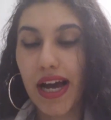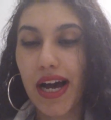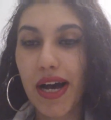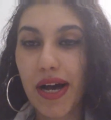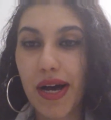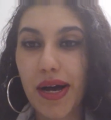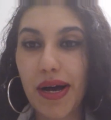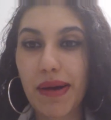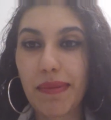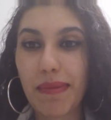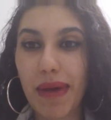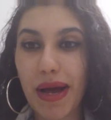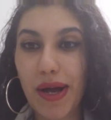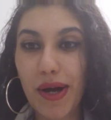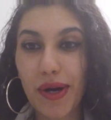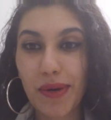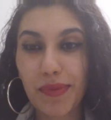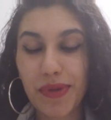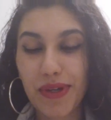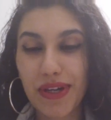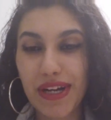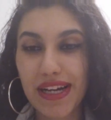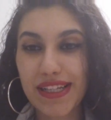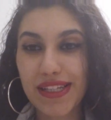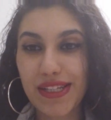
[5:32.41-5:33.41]
I
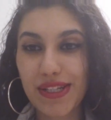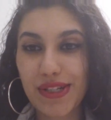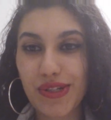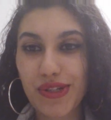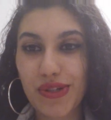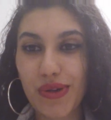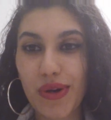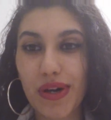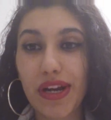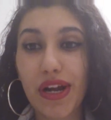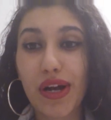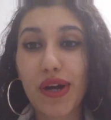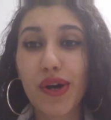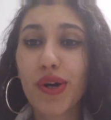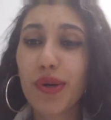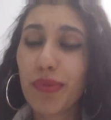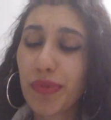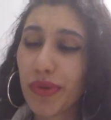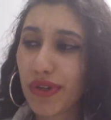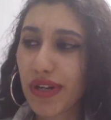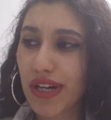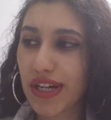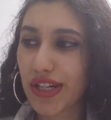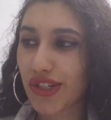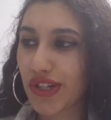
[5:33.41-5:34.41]
hope you guys enjoyed. I
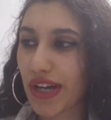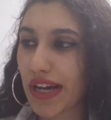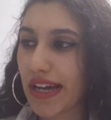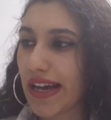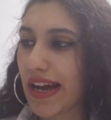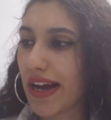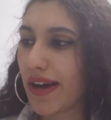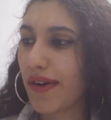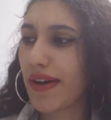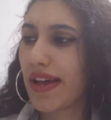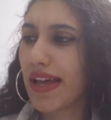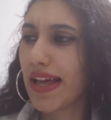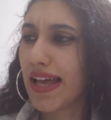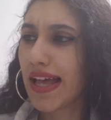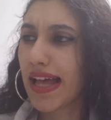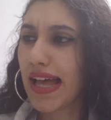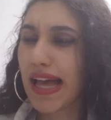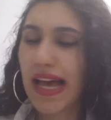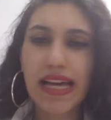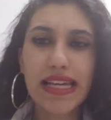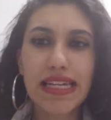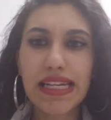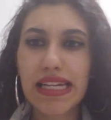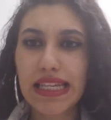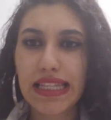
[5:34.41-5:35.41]
hope you guys try out
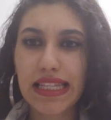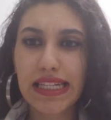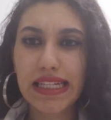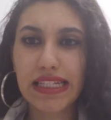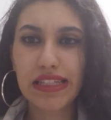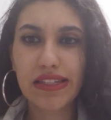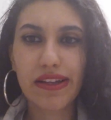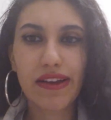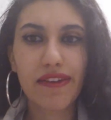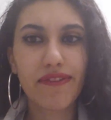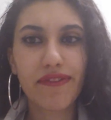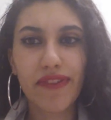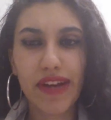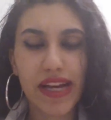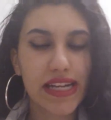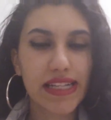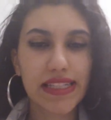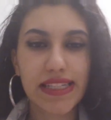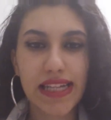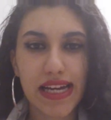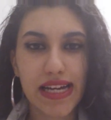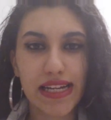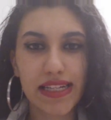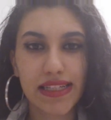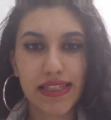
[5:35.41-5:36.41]
any of these
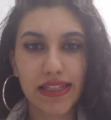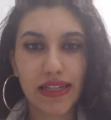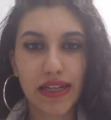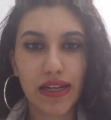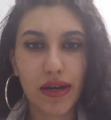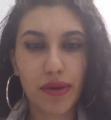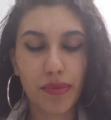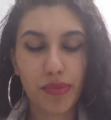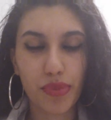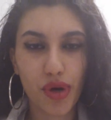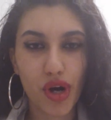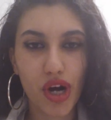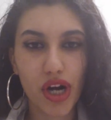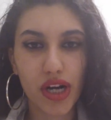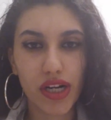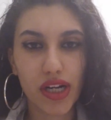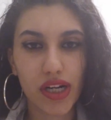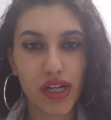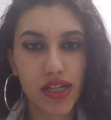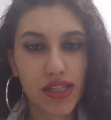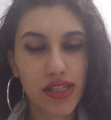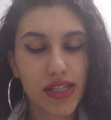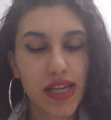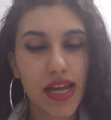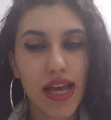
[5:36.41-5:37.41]
fantastic
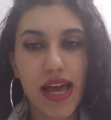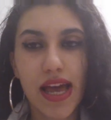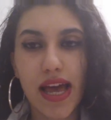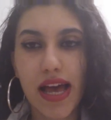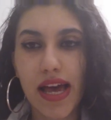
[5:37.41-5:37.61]
products,